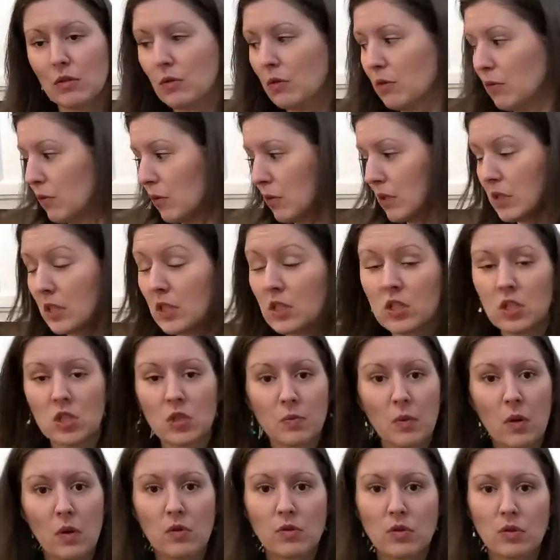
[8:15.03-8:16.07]
through the dish
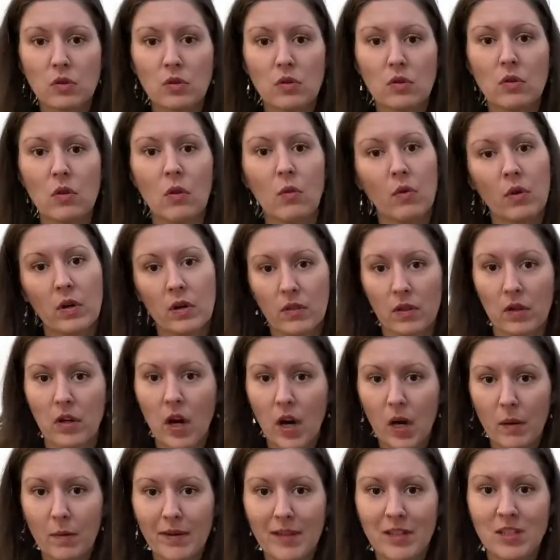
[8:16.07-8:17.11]
disposal or the
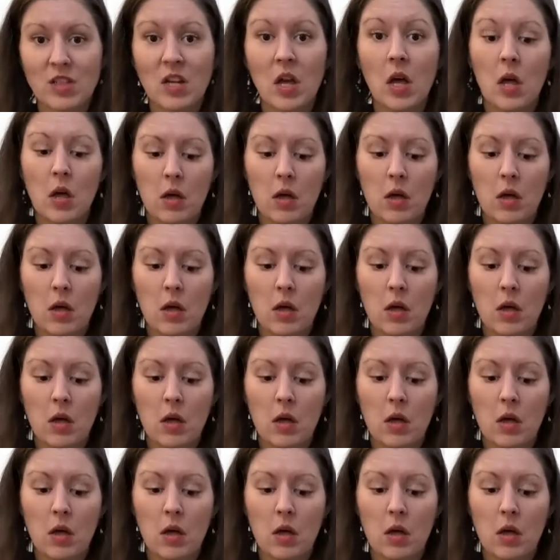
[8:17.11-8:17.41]
garbage,